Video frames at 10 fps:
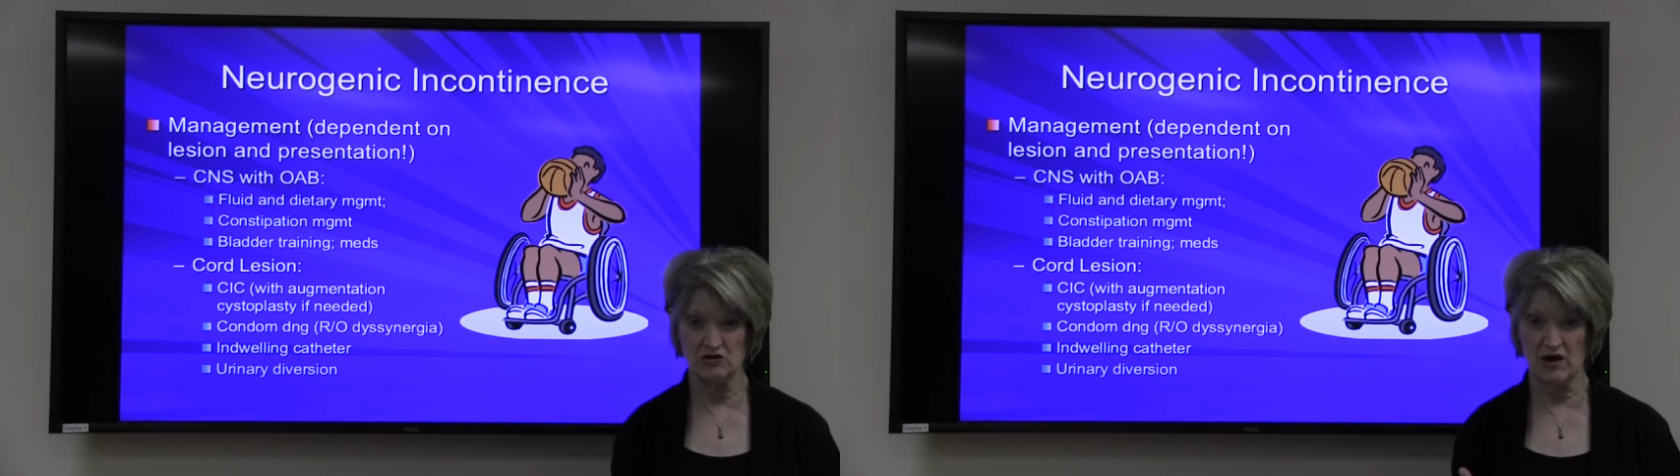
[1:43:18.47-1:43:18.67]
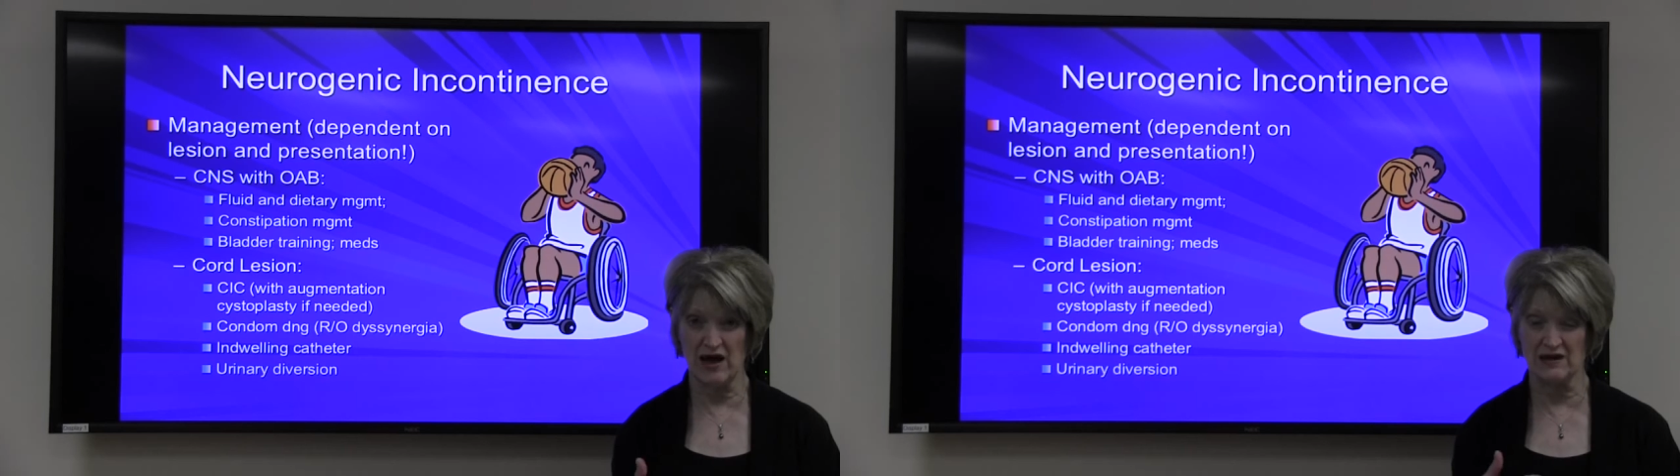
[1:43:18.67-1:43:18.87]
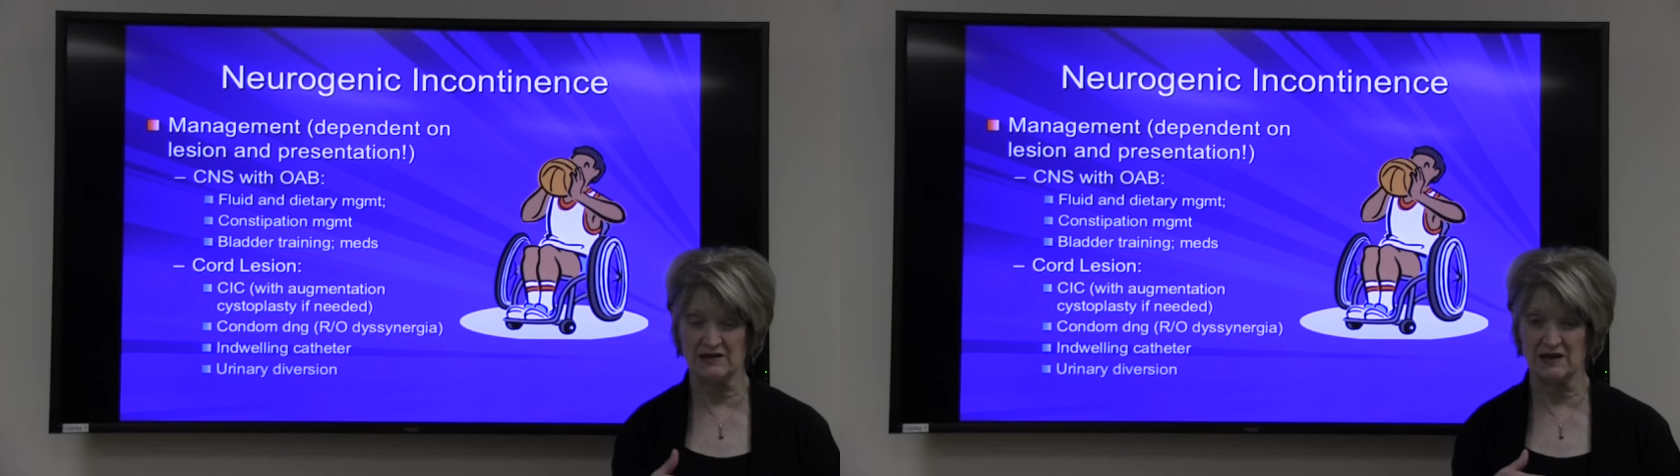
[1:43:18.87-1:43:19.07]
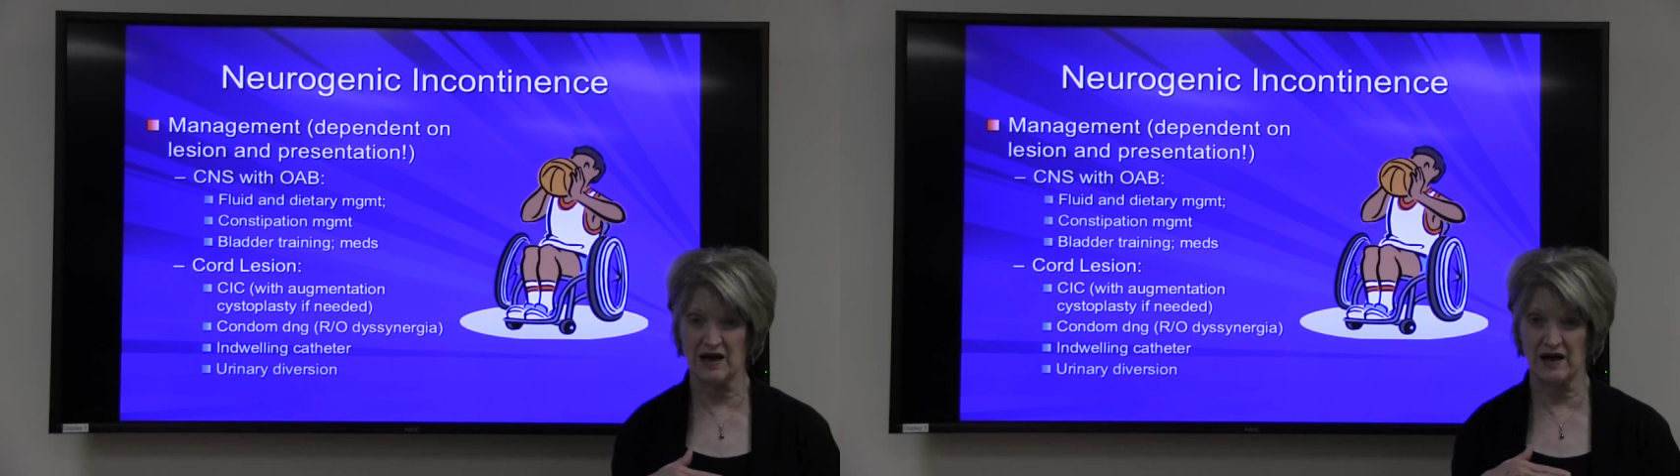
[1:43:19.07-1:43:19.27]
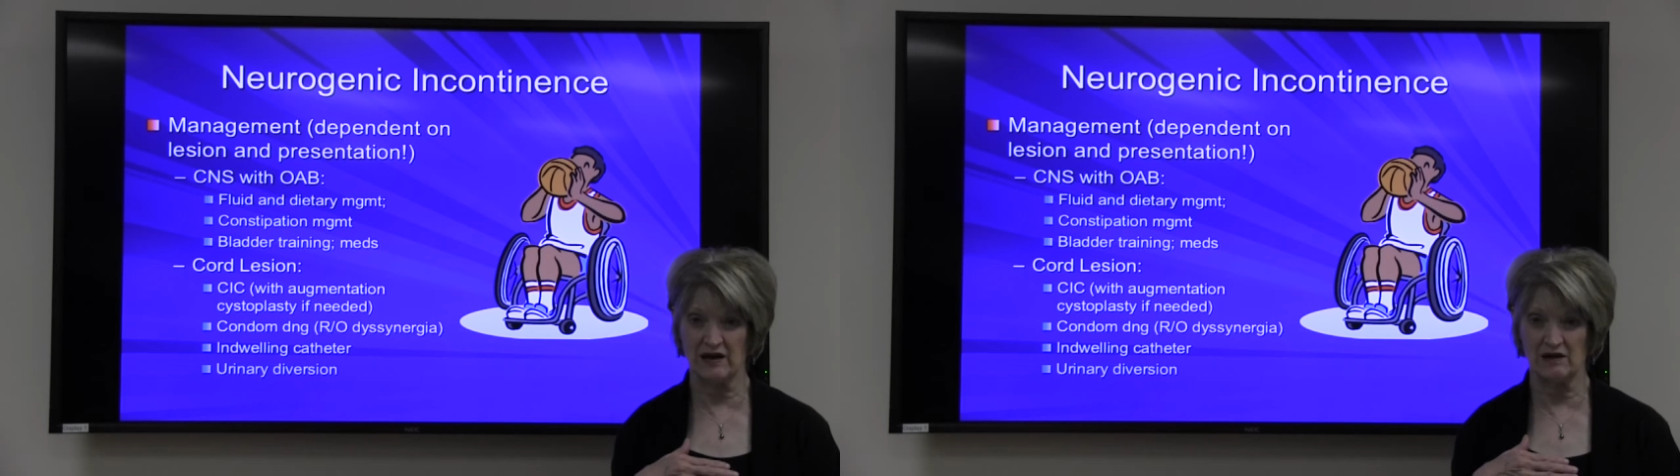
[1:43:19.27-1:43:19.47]
who has
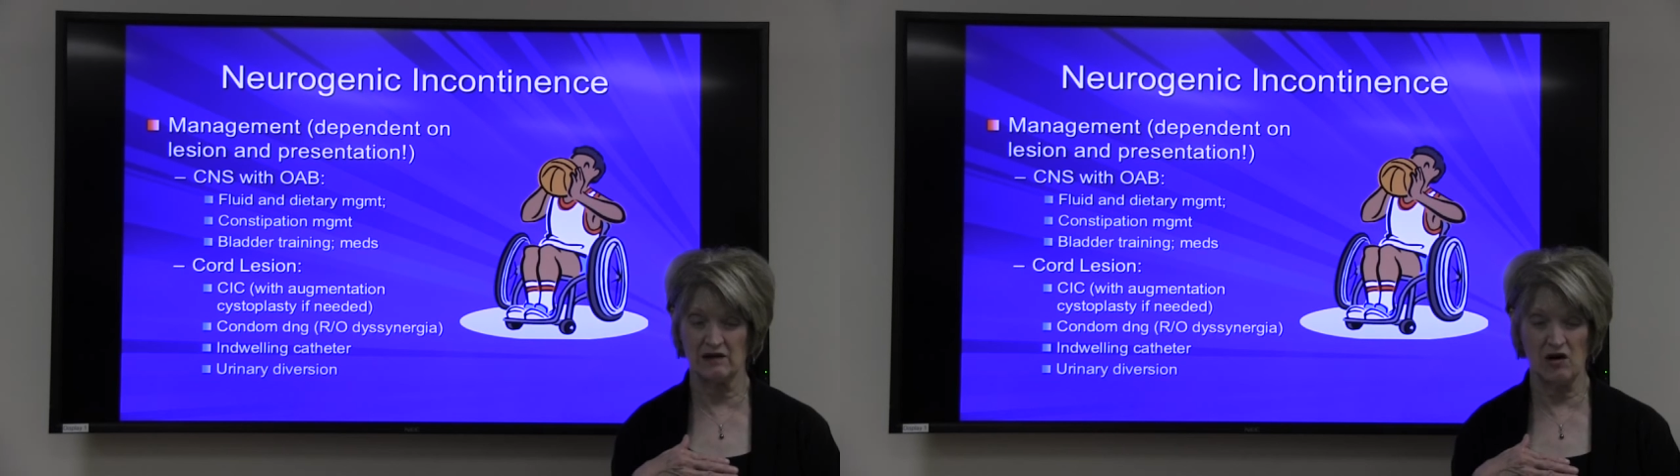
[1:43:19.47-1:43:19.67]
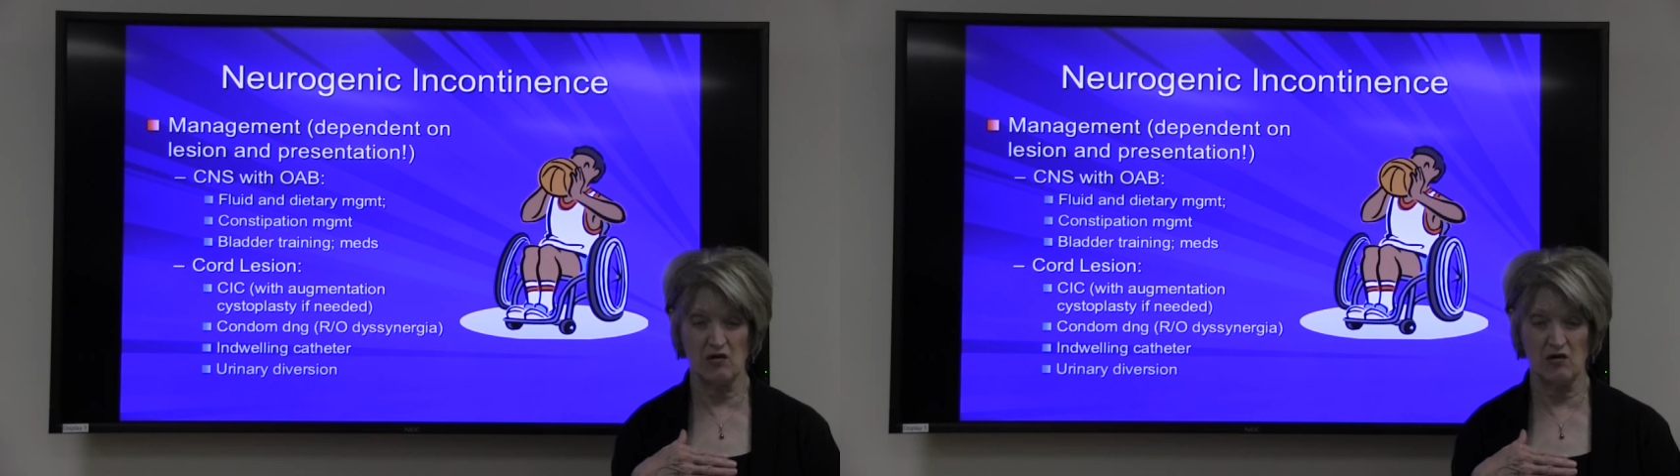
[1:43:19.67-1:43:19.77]
that